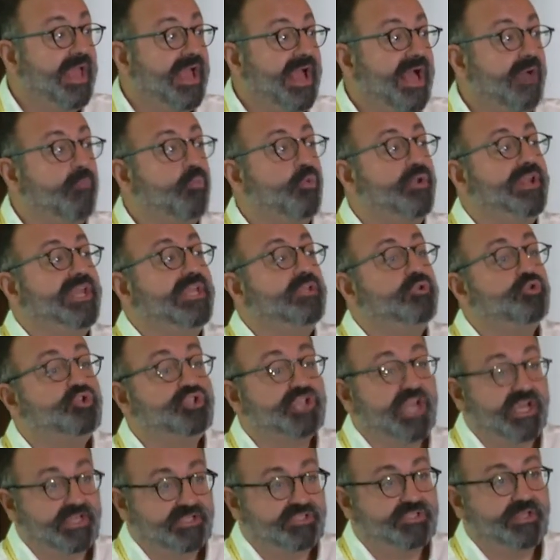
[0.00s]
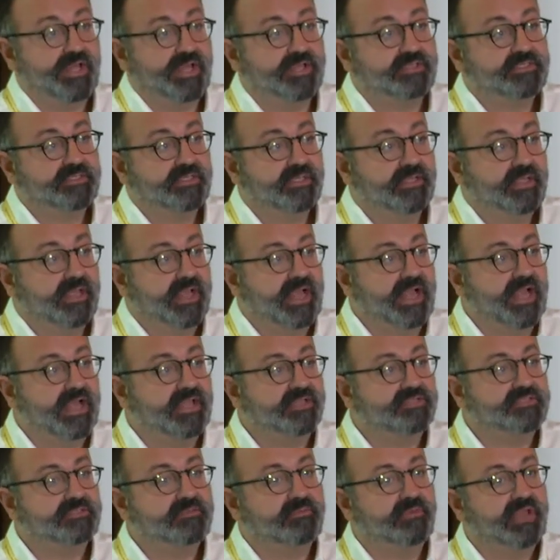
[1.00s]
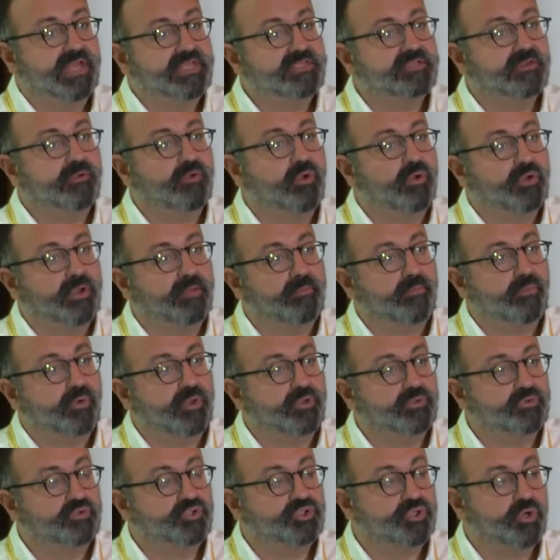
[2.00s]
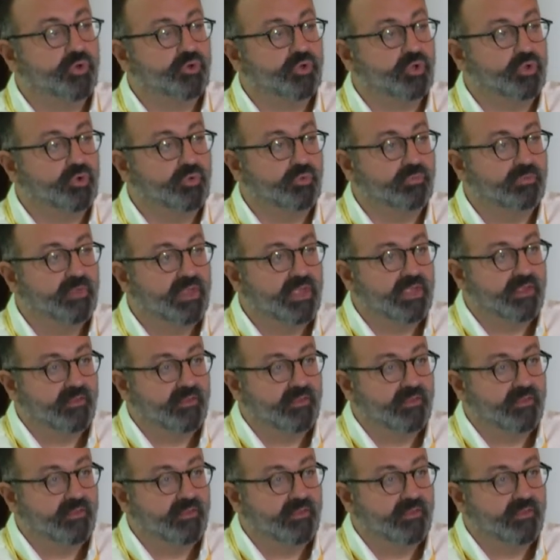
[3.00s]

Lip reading: And we need to change that. And later on, I'm going to show you